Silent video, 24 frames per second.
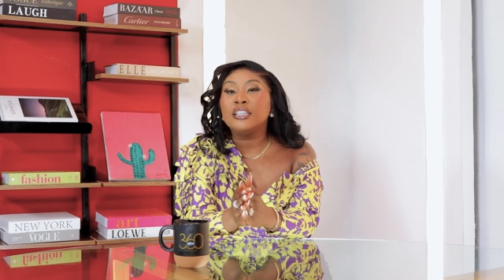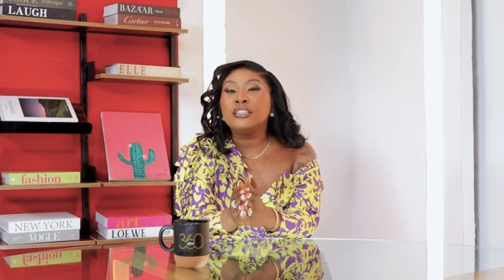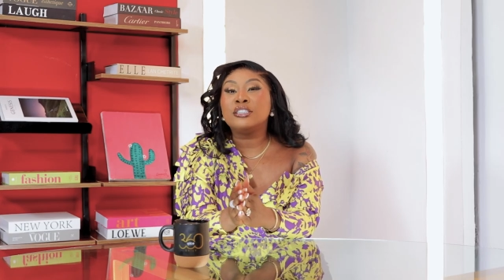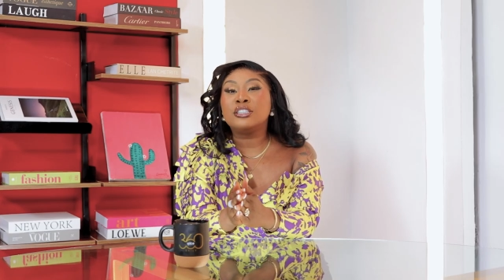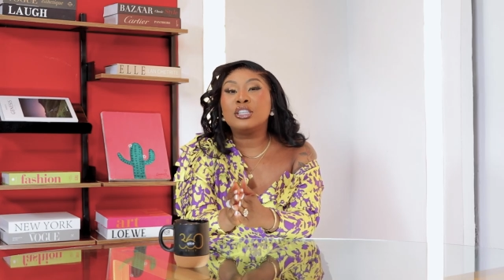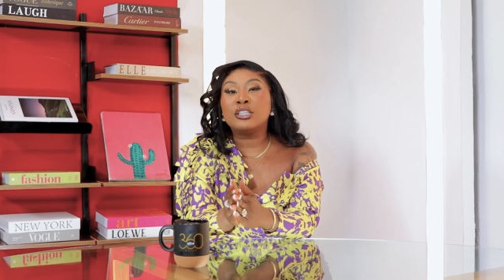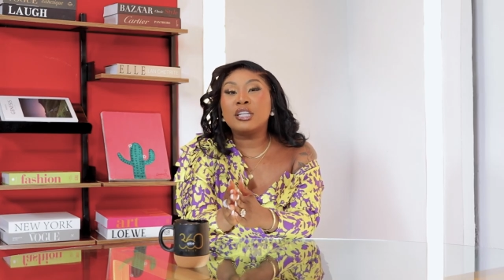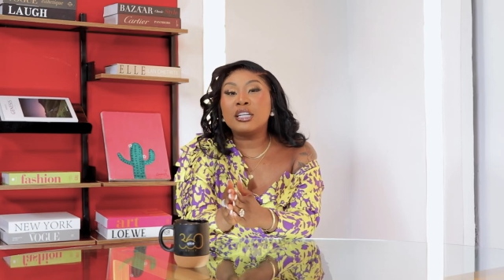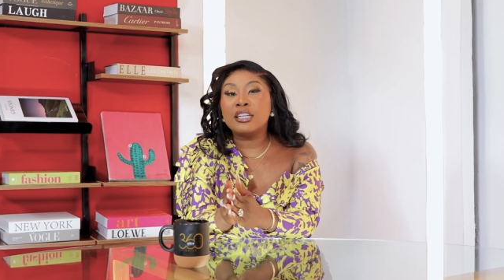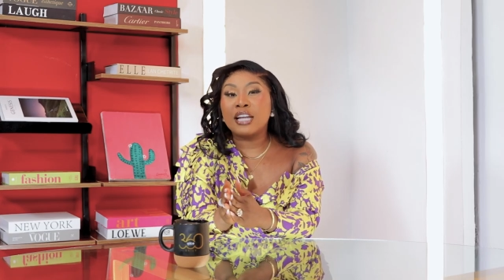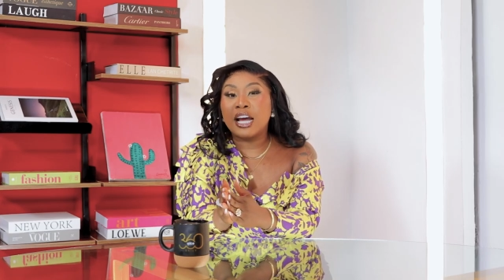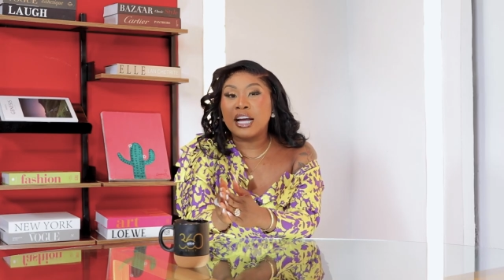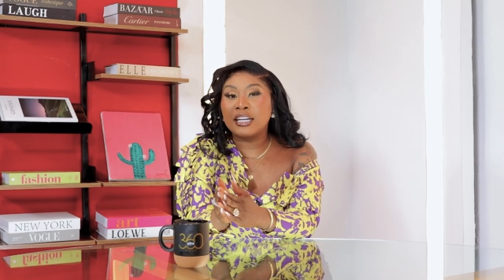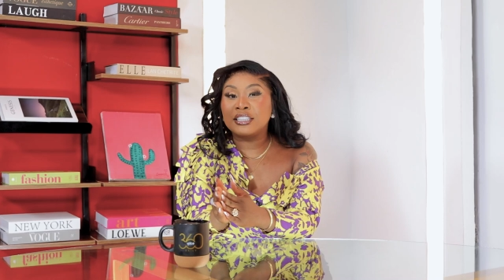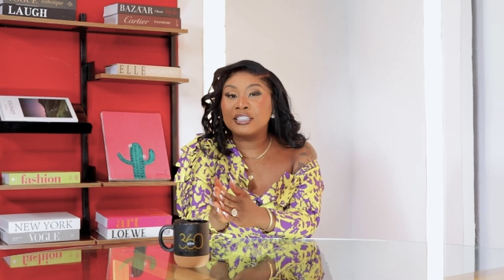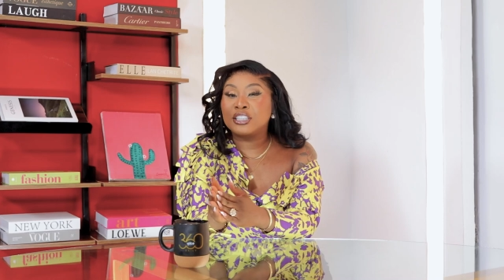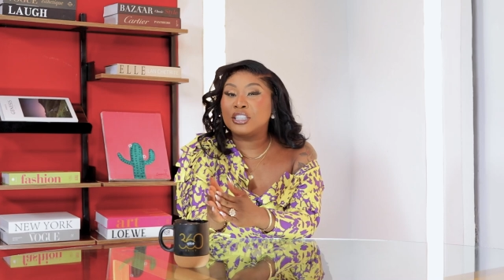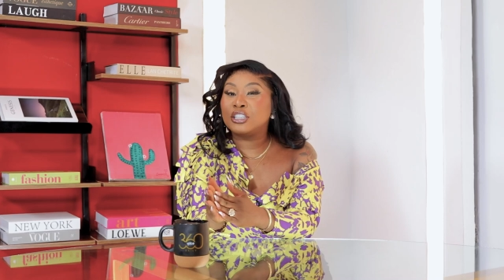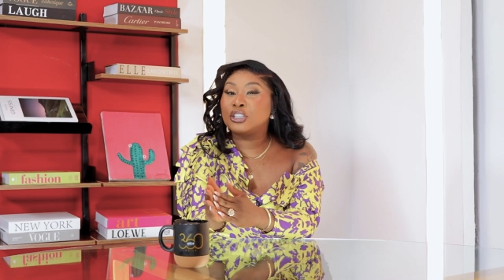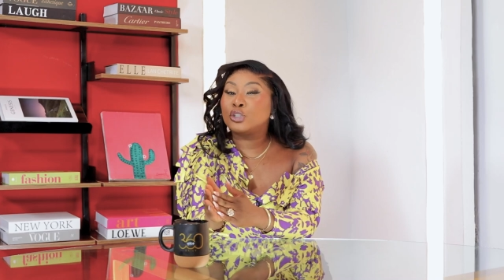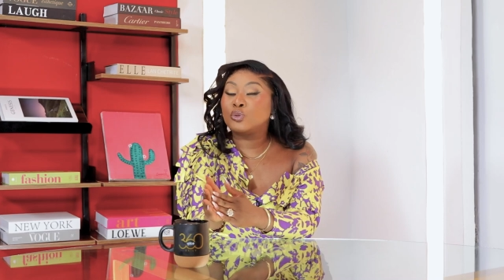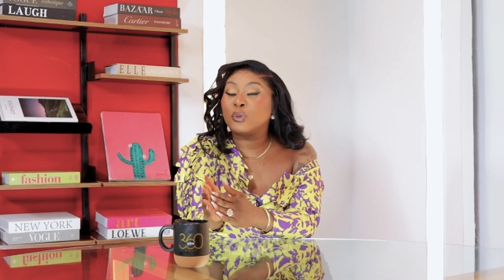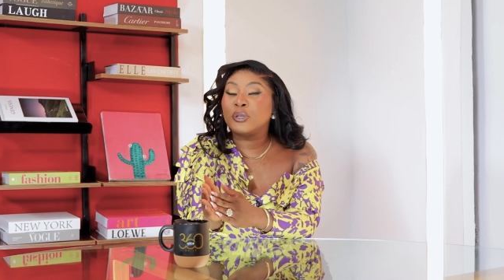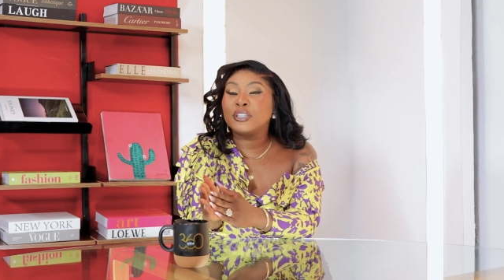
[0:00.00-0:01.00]
till the
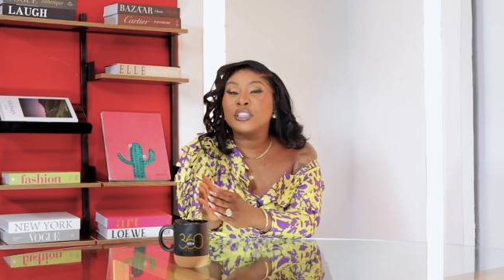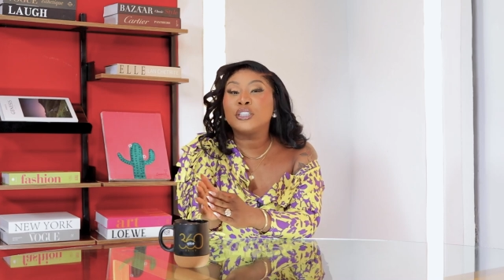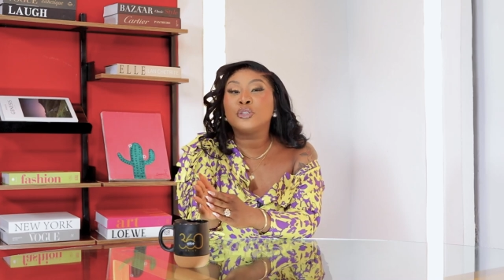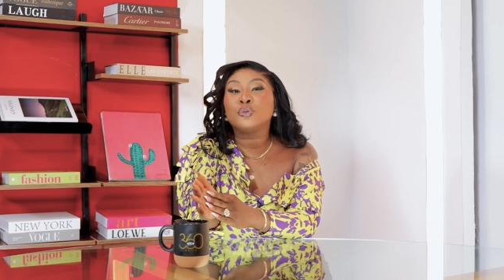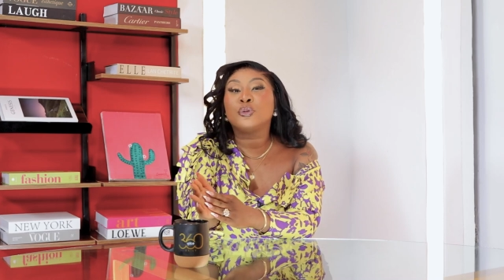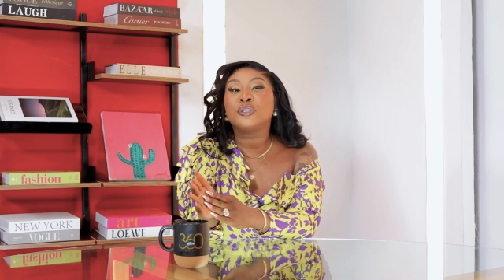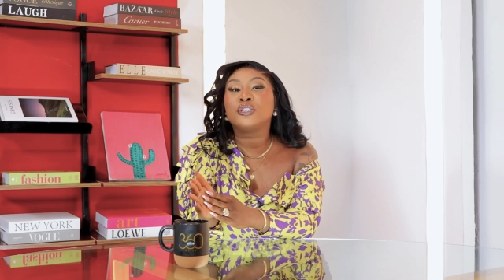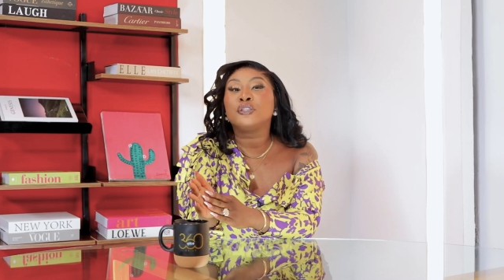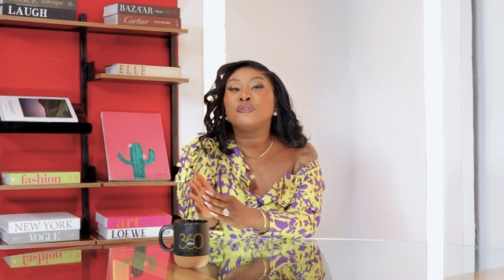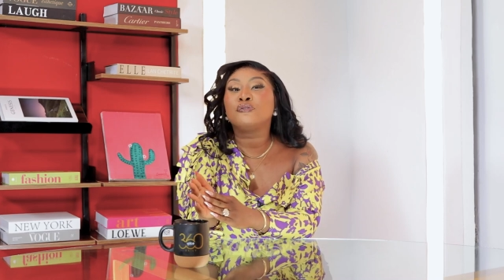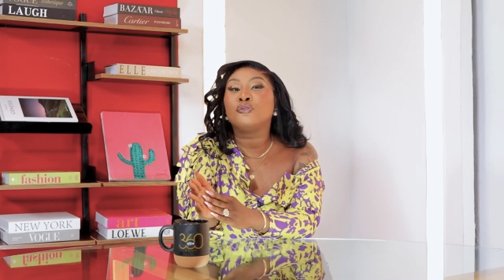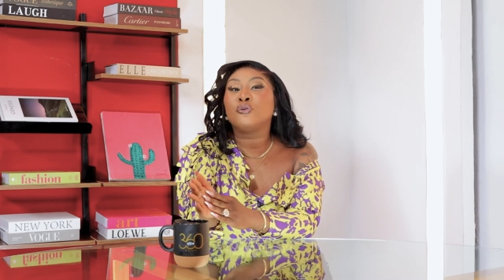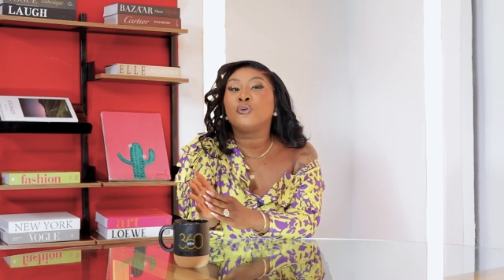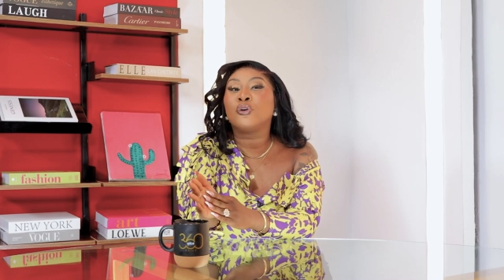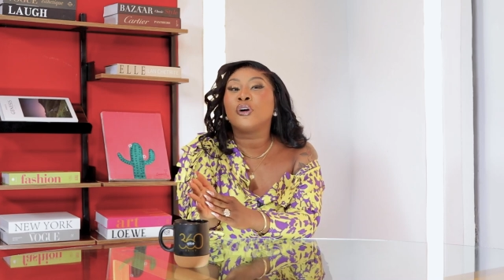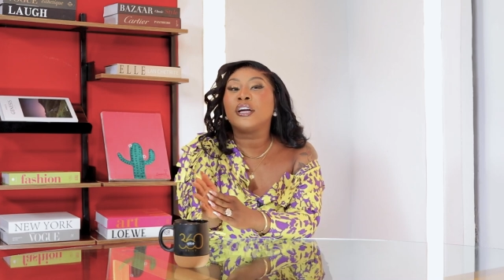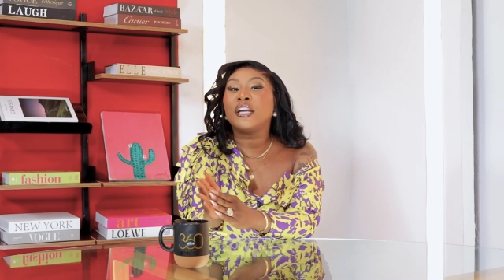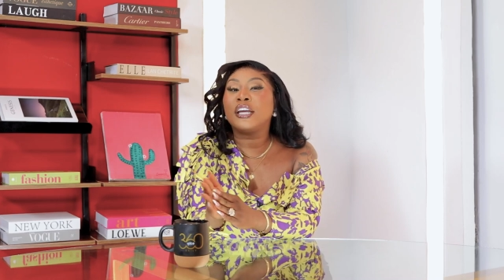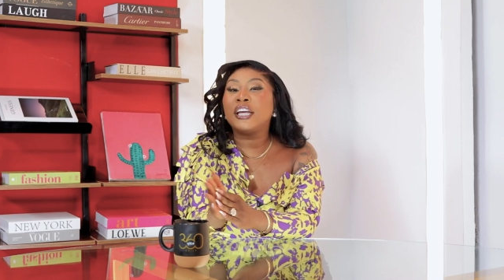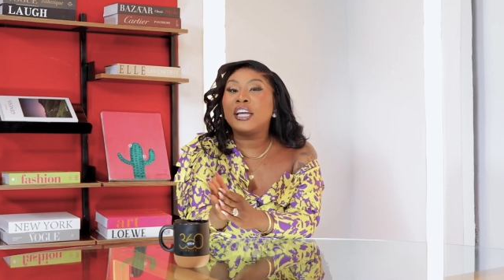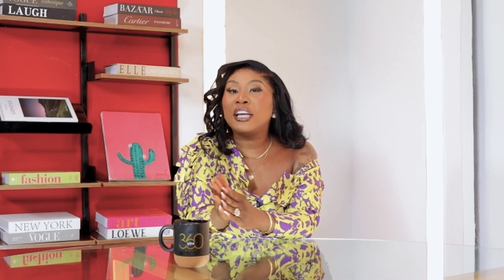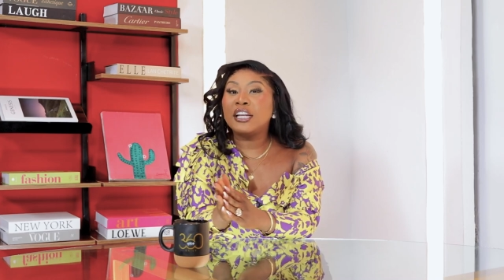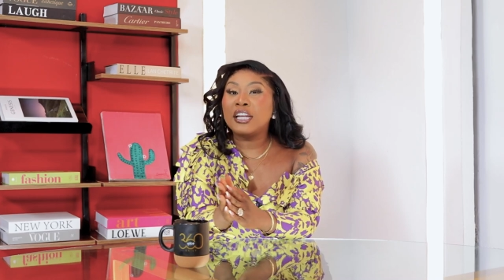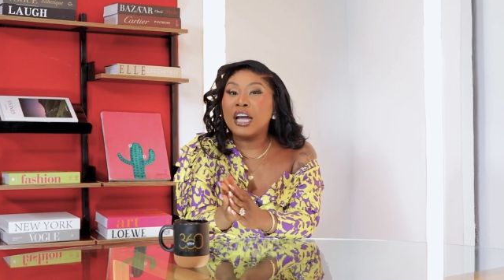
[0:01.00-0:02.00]
19th, 2024
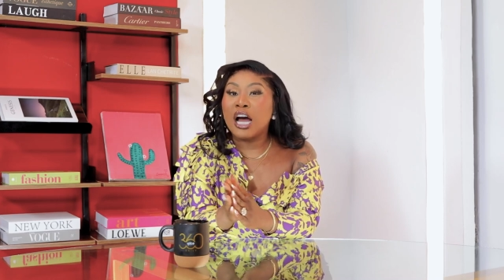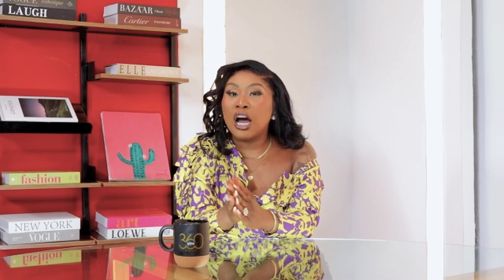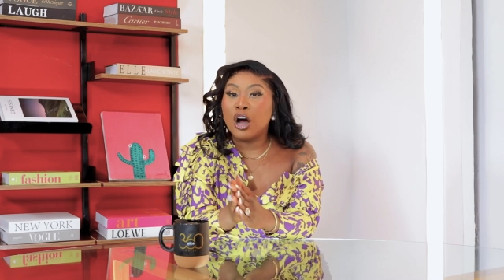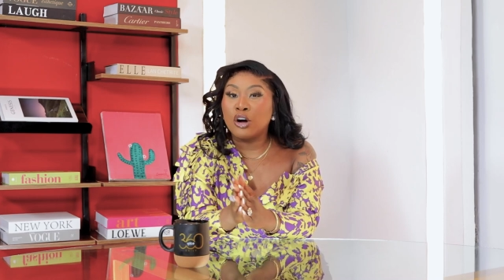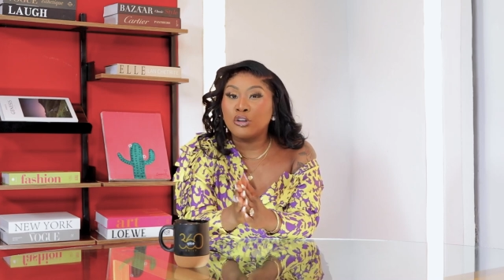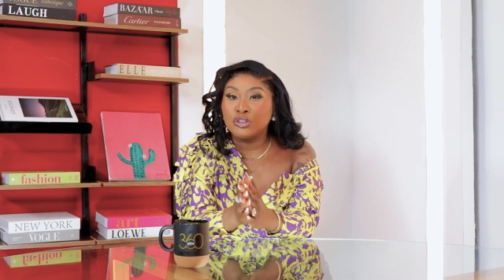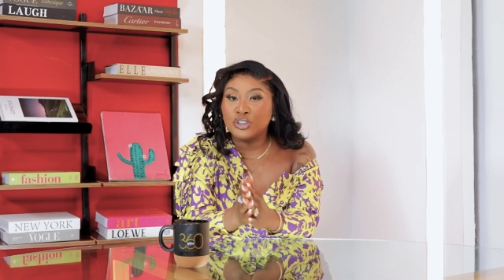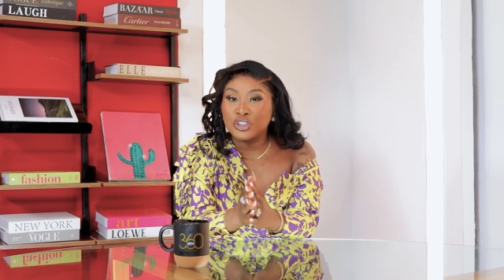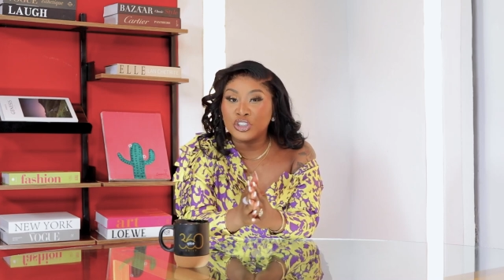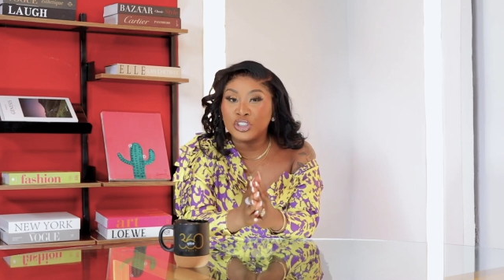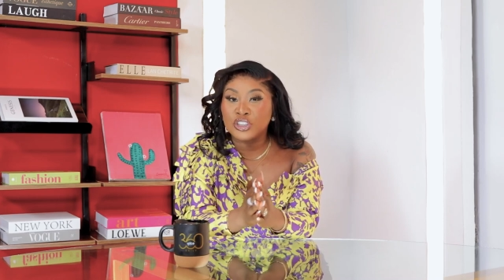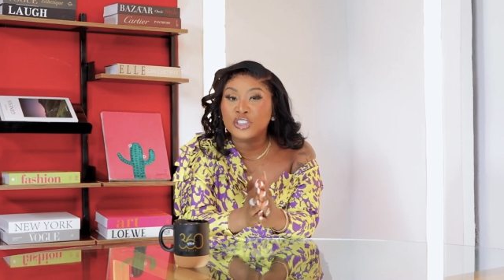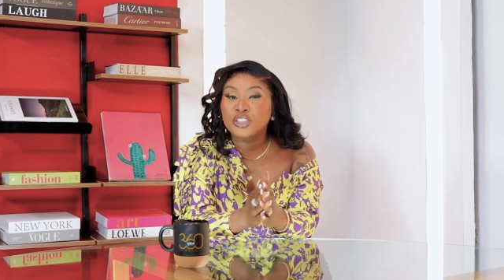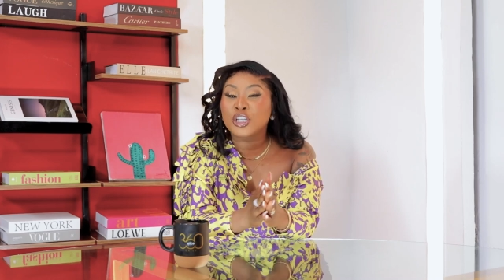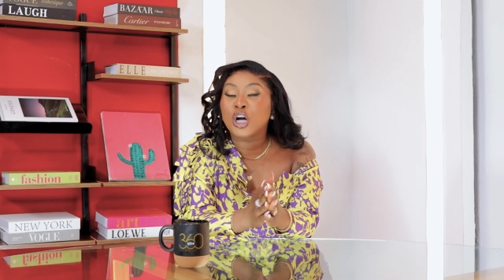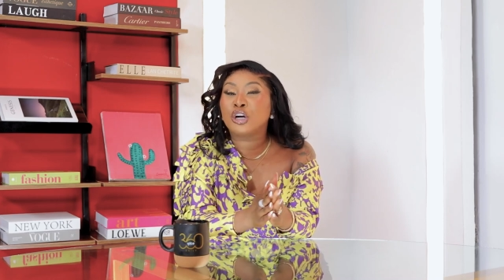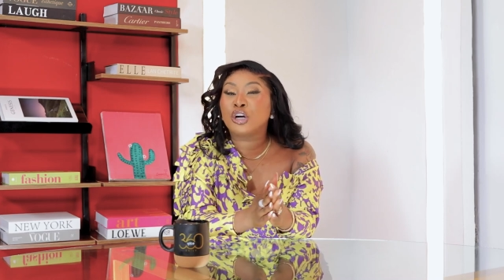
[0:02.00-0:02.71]
in Algiers,